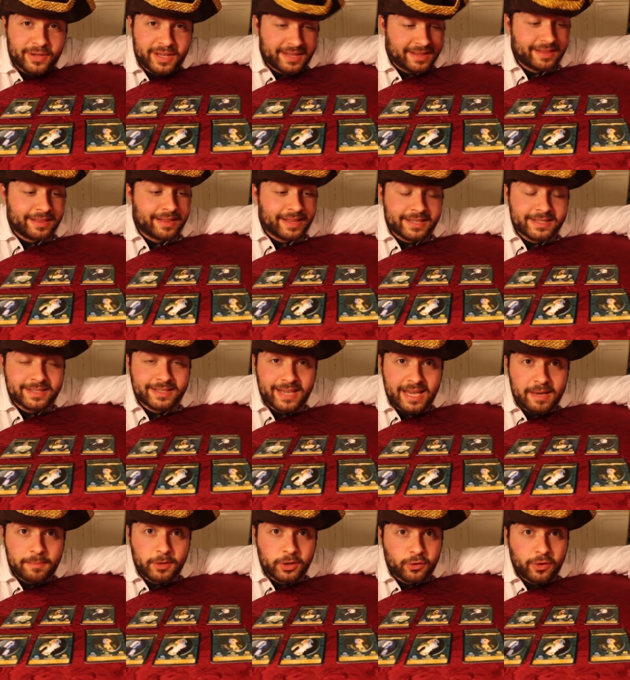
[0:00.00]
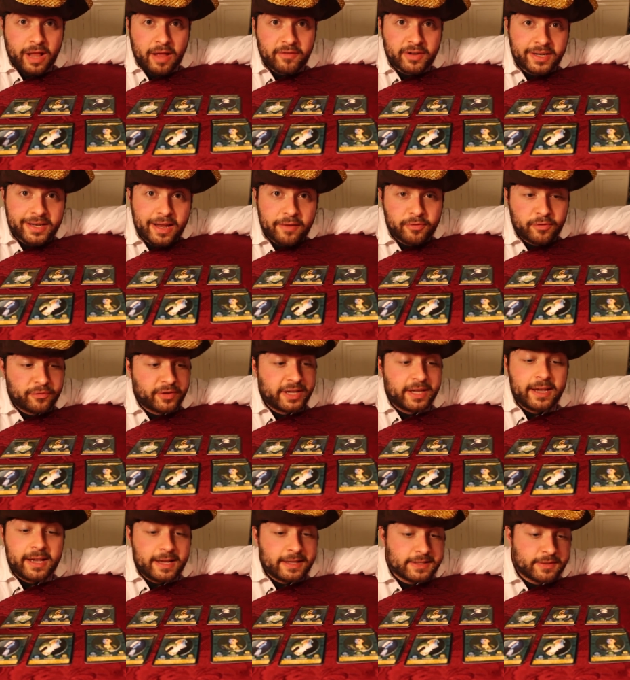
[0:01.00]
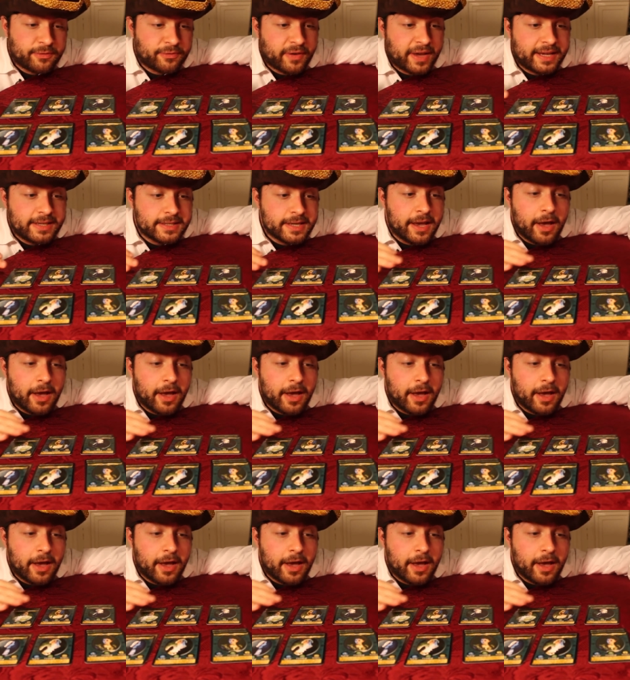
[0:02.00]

in this game. You don't have enough of it to find